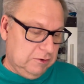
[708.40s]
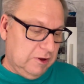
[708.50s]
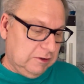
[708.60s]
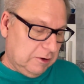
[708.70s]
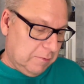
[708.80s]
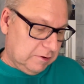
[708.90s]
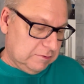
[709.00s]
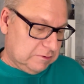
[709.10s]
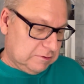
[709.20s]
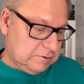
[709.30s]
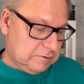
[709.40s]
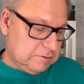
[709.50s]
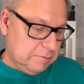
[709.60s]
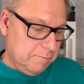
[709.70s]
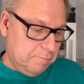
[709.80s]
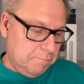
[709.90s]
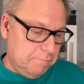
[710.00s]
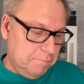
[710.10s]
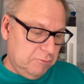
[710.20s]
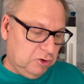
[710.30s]
Gentlemens
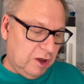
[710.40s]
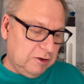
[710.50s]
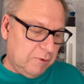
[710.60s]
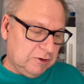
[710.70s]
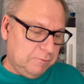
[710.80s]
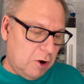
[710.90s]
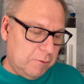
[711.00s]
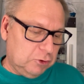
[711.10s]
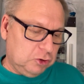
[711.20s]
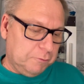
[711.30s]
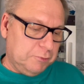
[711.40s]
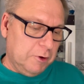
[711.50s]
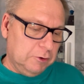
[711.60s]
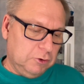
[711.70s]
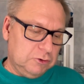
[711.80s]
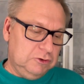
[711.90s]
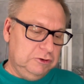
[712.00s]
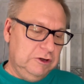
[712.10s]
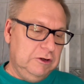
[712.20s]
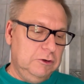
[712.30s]

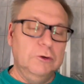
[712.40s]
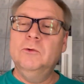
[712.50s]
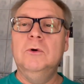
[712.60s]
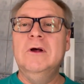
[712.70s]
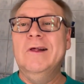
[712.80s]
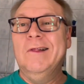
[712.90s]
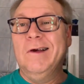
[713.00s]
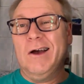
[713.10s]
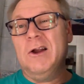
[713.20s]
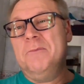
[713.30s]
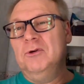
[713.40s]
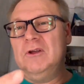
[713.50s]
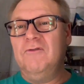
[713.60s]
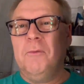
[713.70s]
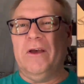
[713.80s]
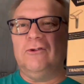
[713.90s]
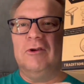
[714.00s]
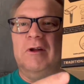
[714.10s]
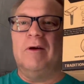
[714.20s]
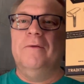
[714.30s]
Barbershop.eu. I'm going to put the information
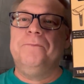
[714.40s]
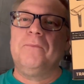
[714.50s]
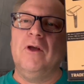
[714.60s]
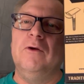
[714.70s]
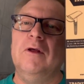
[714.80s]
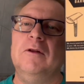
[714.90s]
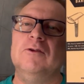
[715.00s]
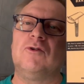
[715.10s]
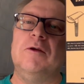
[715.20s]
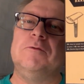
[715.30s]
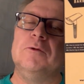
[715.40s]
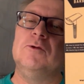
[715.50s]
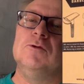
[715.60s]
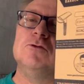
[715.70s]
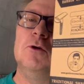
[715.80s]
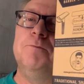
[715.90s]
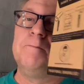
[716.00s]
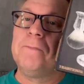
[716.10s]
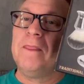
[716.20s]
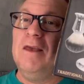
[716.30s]
on the description too. So
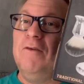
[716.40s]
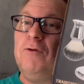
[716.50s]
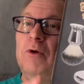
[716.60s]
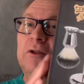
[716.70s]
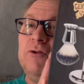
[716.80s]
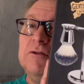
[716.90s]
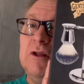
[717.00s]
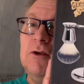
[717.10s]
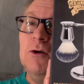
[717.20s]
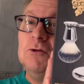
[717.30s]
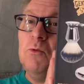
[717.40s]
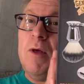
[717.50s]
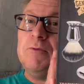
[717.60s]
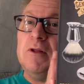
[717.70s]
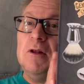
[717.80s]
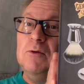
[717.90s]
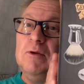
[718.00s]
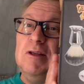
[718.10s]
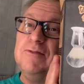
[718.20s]
if you're interested, go to the website and look.